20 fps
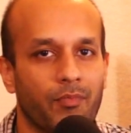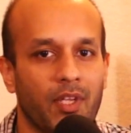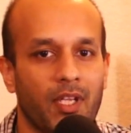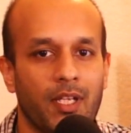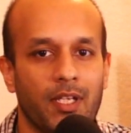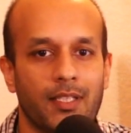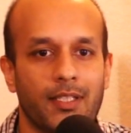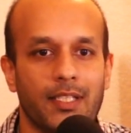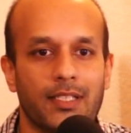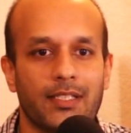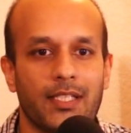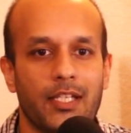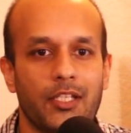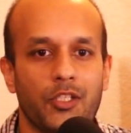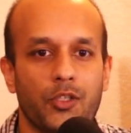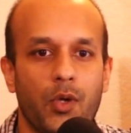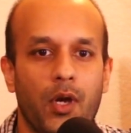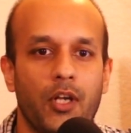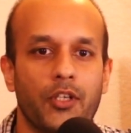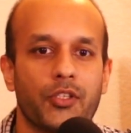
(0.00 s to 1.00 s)
They send
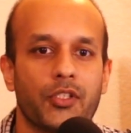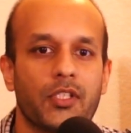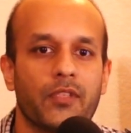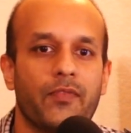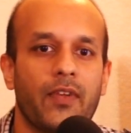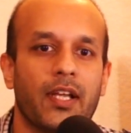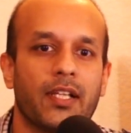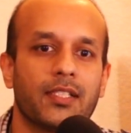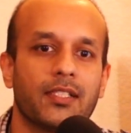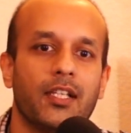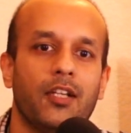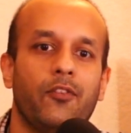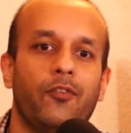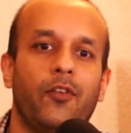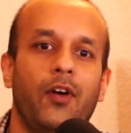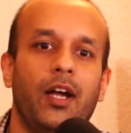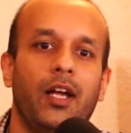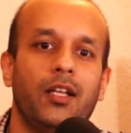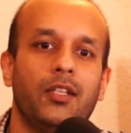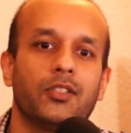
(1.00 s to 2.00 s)
you hundreds of Excel
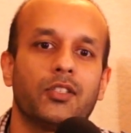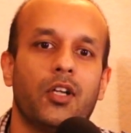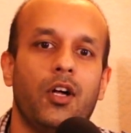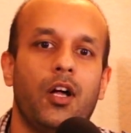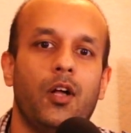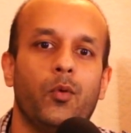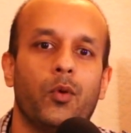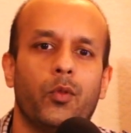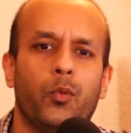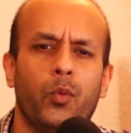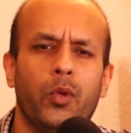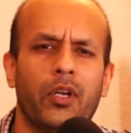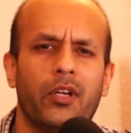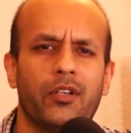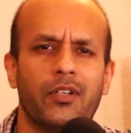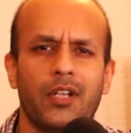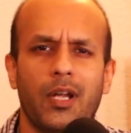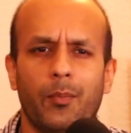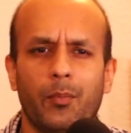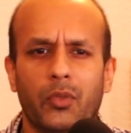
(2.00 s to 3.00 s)
files, all with weird
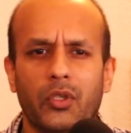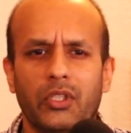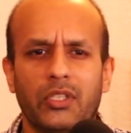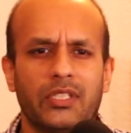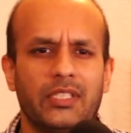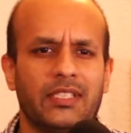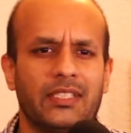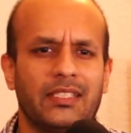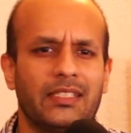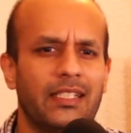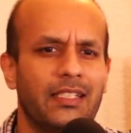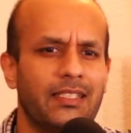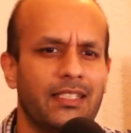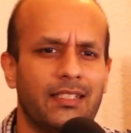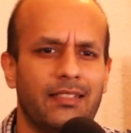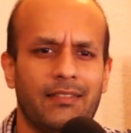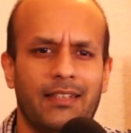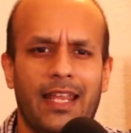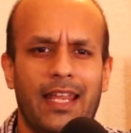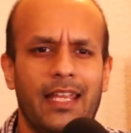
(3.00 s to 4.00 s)
numbers and
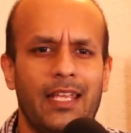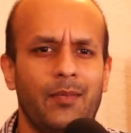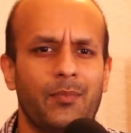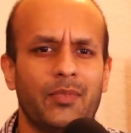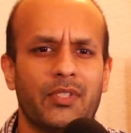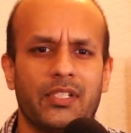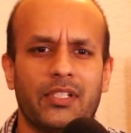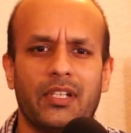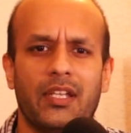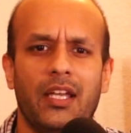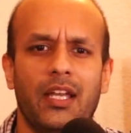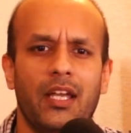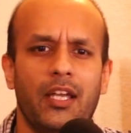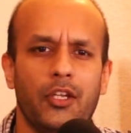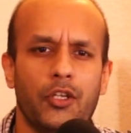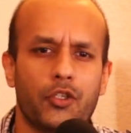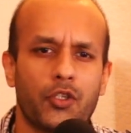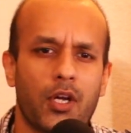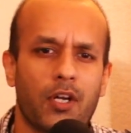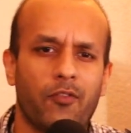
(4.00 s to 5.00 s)
names, and you
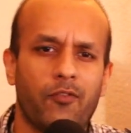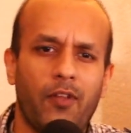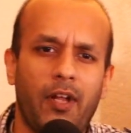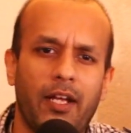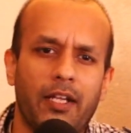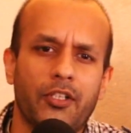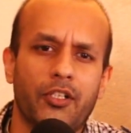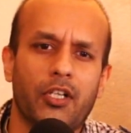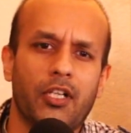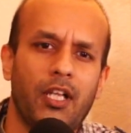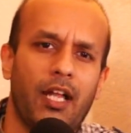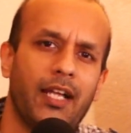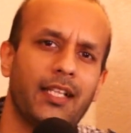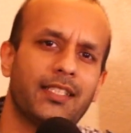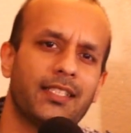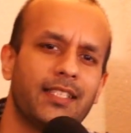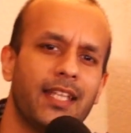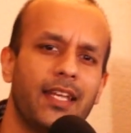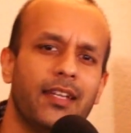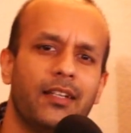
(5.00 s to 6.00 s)
try to find your client's
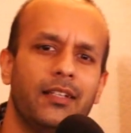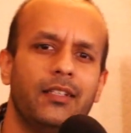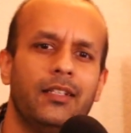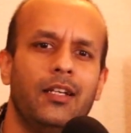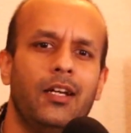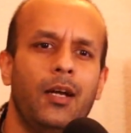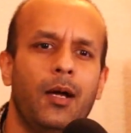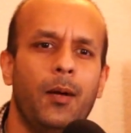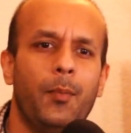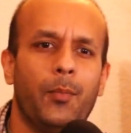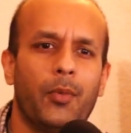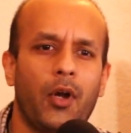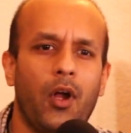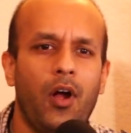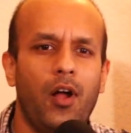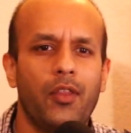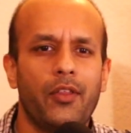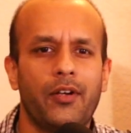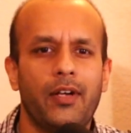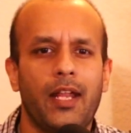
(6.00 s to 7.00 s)
data, but
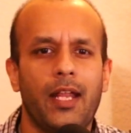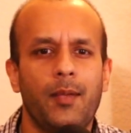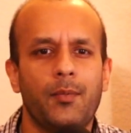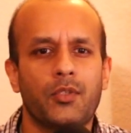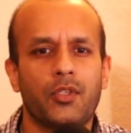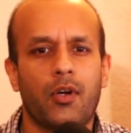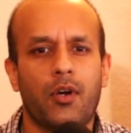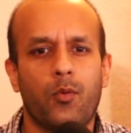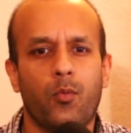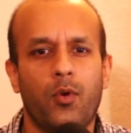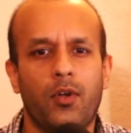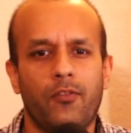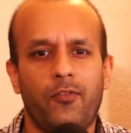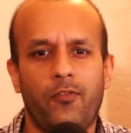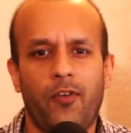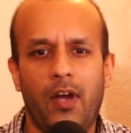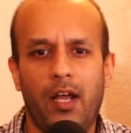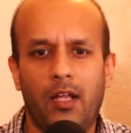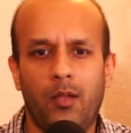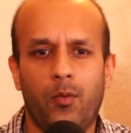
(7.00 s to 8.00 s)
all their names are on one
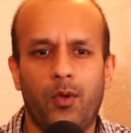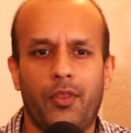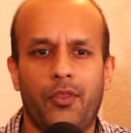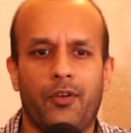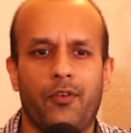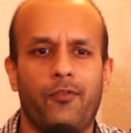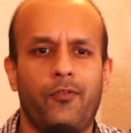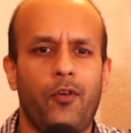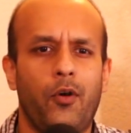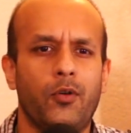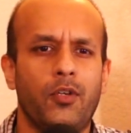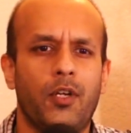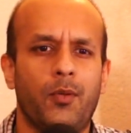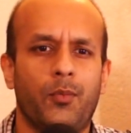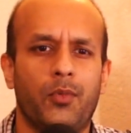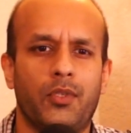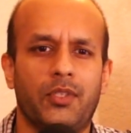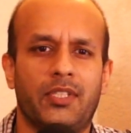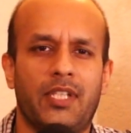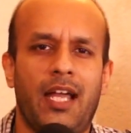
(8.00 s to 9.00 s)
file with their phone
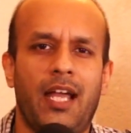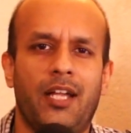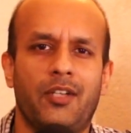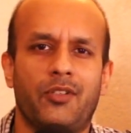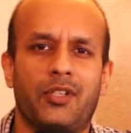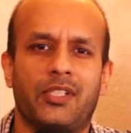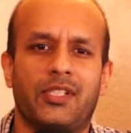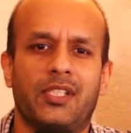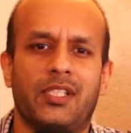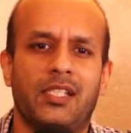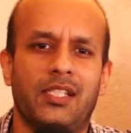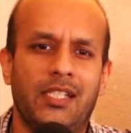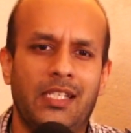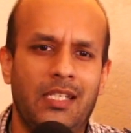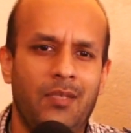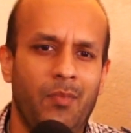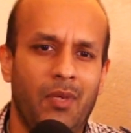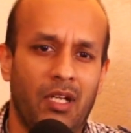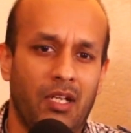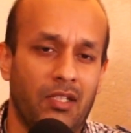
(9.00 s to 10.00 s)
numbers, addresses,
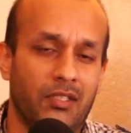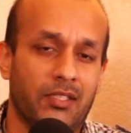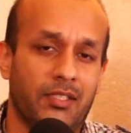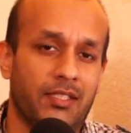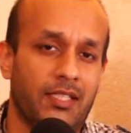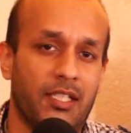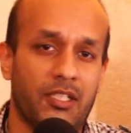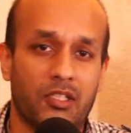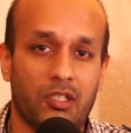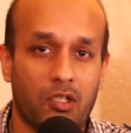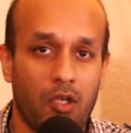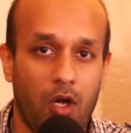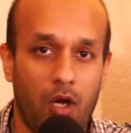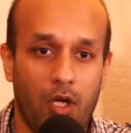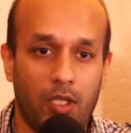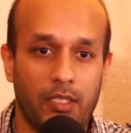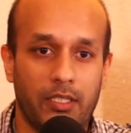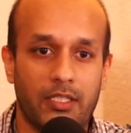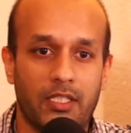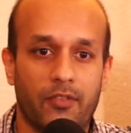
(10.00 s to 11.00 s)
emails, etc.,
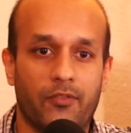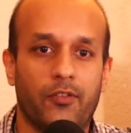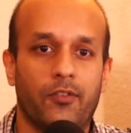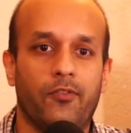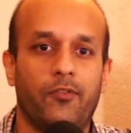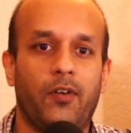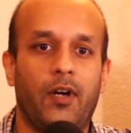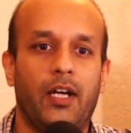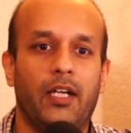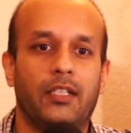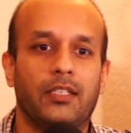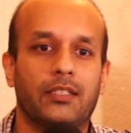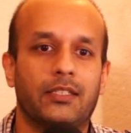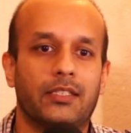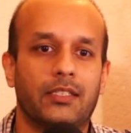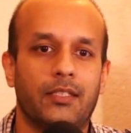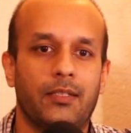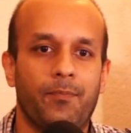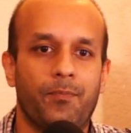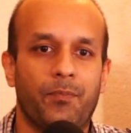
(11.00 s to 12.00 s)
all in different files.
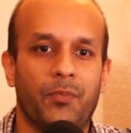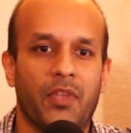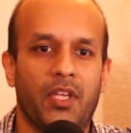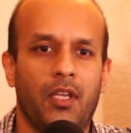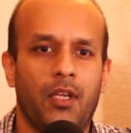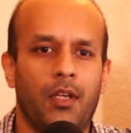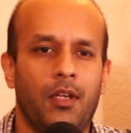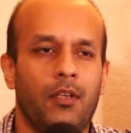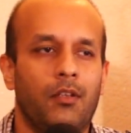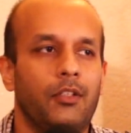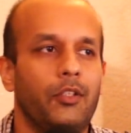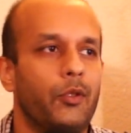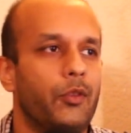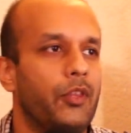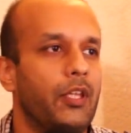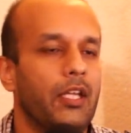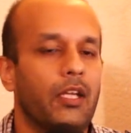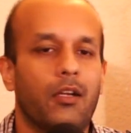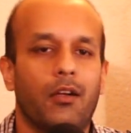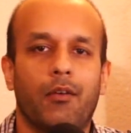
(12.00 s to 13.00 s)
You
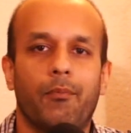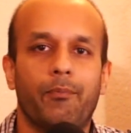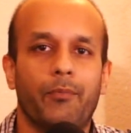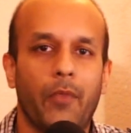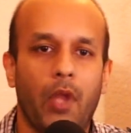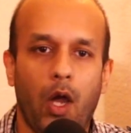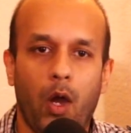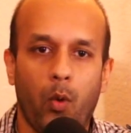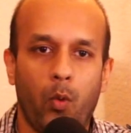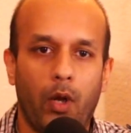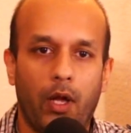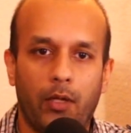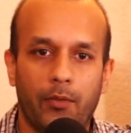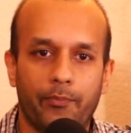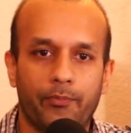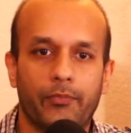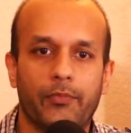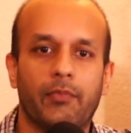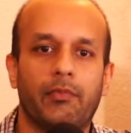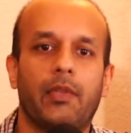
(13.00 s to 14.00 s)
think, oh well,
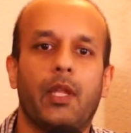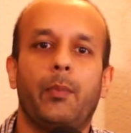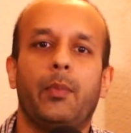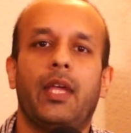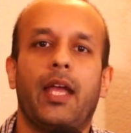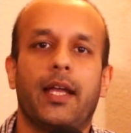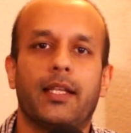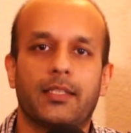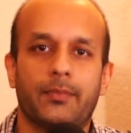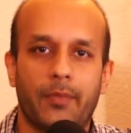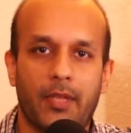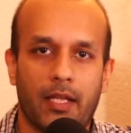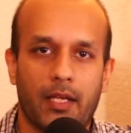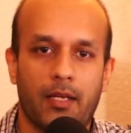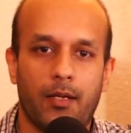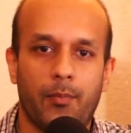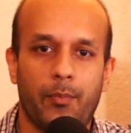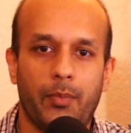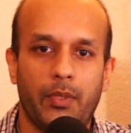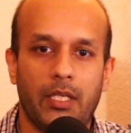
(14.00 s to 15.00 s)
let me ask that
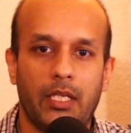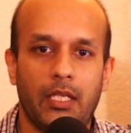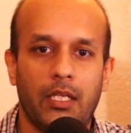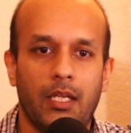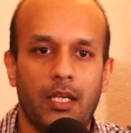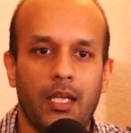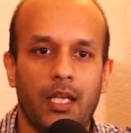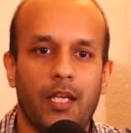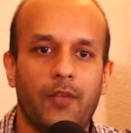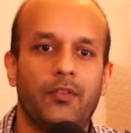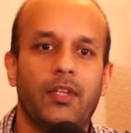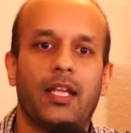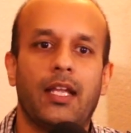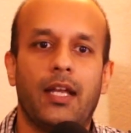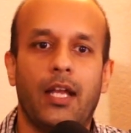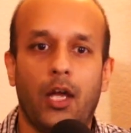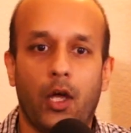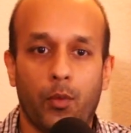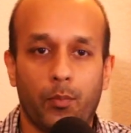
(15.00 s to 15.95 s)
company if they can help.